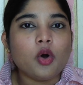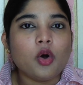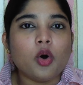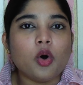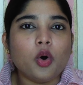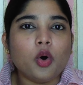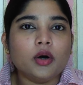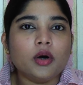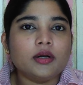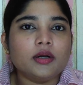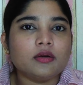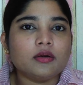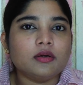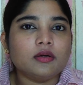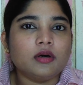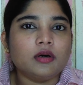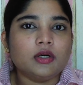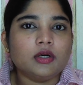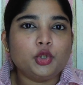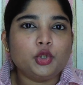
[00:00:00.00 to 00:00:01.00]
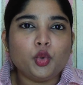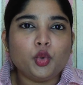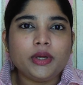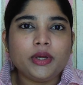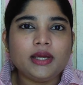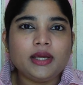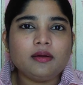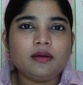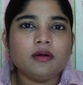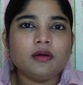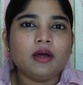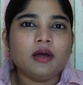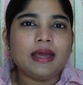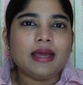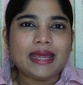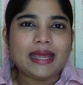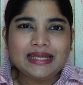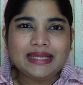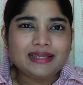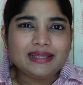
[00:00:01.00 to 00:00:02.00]
or doing
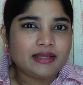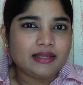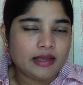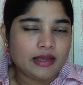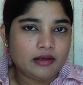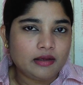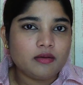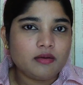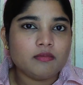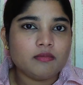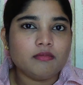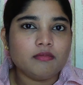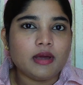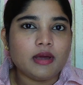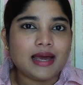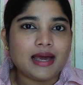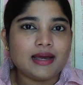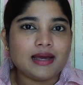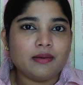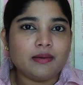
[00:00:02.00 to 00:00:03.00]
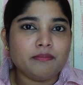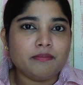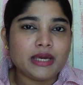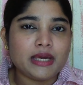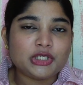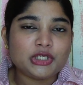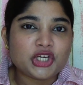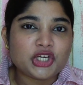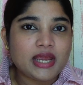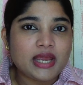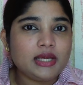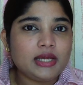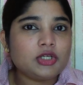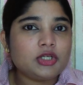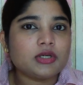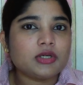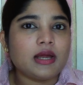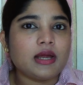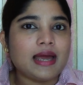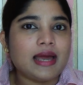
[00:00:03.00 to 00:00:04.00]
anything may
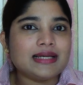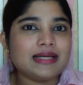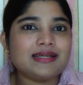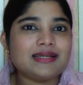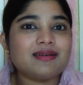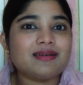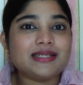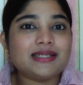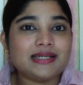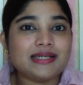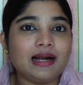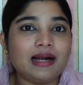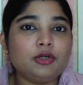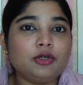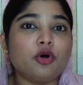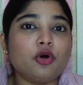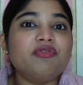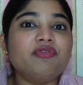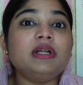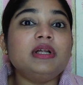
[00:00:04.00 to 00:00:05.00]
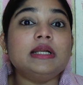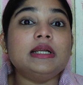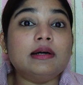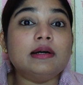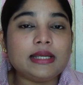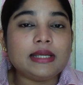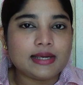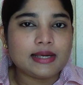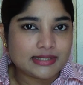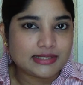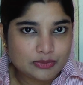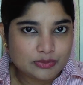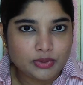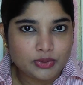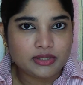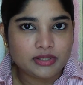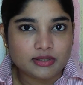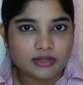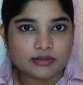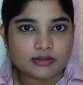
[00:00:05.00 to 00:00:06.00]
change as a result of a learning
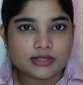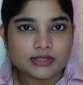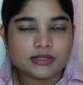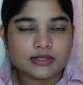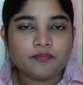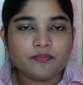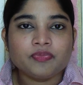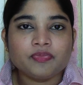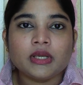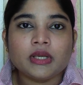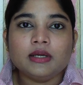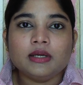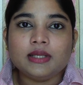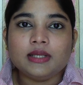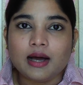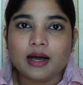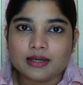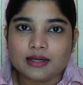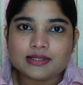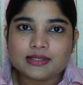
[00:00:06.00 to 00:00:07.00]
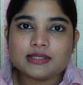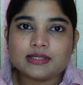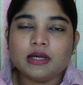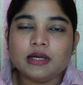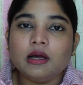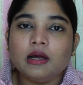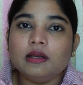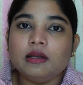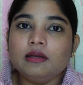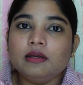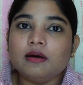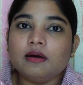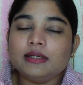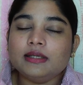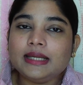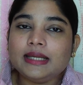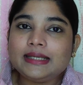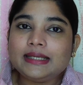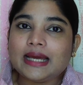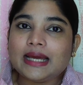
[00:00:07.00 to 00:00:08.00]
experience. Thus,
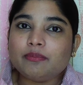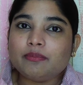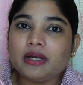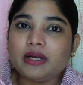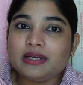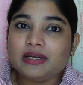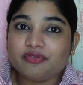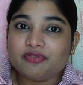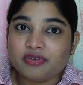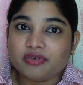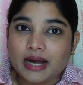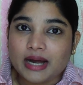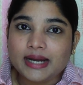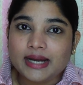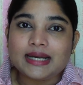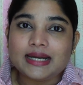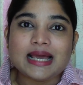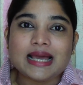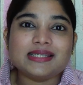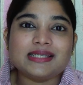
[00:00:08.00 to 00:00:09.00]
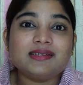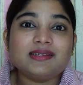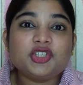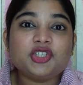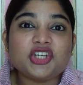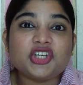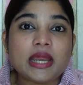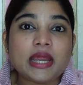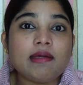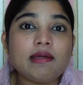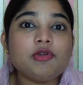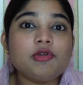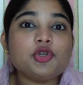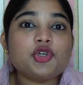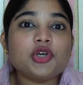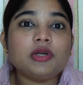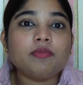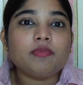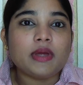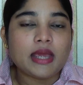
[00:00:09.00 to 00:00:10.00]
learning can be defined as a
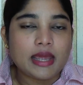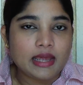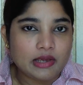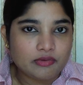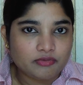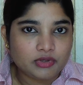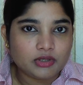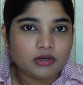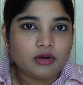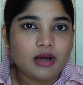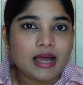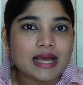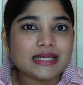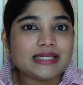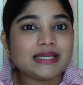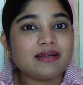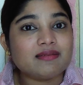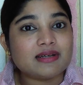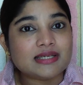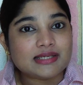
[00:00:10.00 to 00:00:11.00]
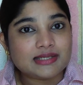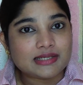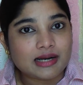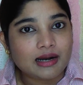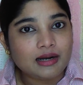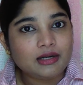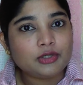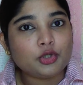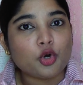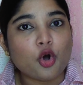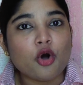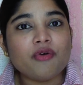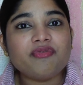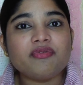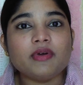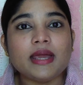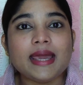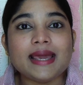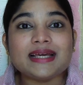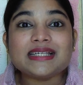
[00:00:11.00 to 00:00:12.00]
change in behavior as a result
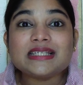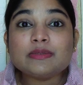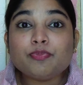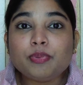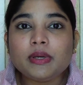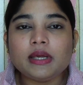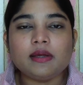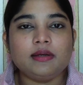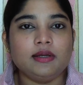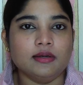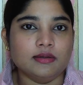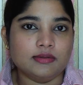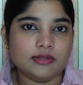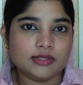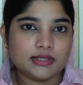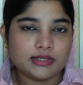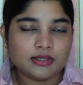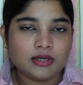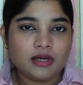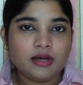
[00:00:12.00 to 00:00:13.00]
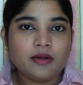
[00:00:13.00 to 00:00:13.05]
of experience.